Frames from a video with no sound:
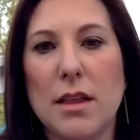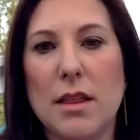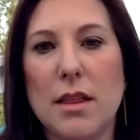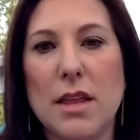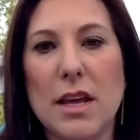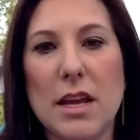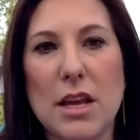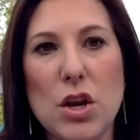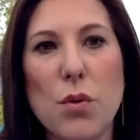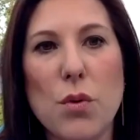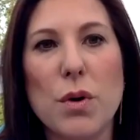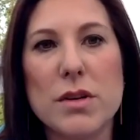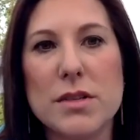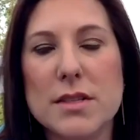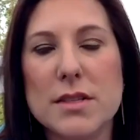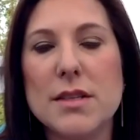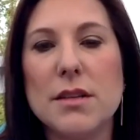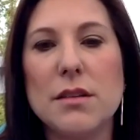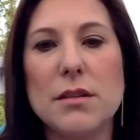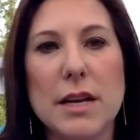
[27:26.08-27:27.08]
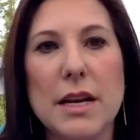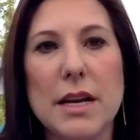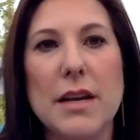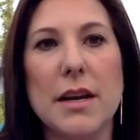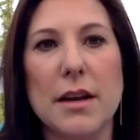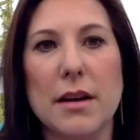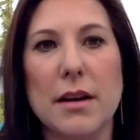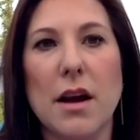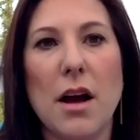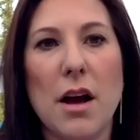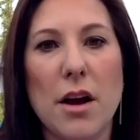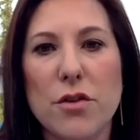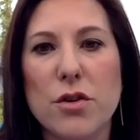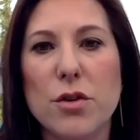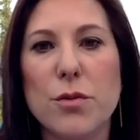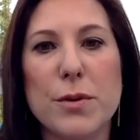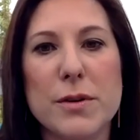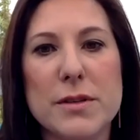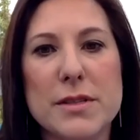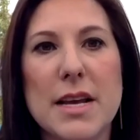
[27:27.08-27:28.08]
that you are still needed
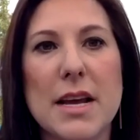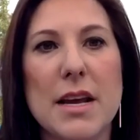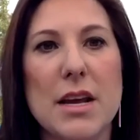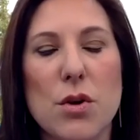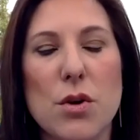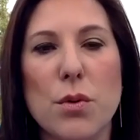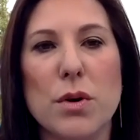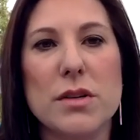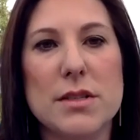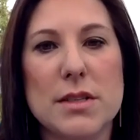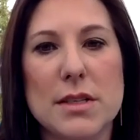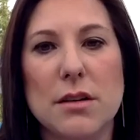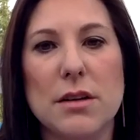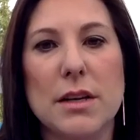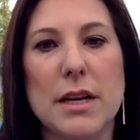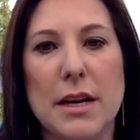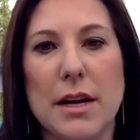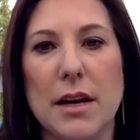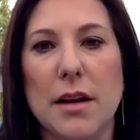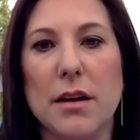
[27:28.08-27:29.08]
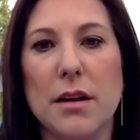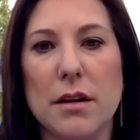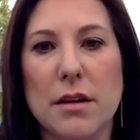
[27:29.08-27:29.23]
100% right. still needed